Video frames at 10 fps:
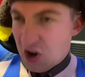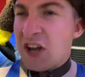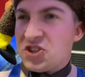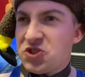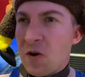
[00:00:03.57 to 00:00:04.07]

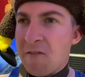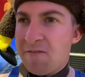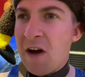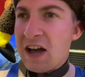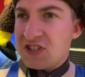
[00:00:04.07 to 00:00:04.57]
Not so
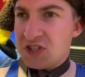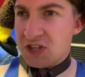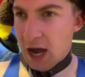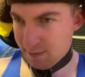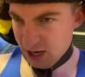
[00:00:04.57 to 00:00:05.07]
fast,
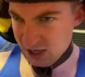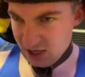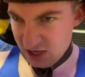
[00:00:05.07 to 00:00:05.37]
Kaiba.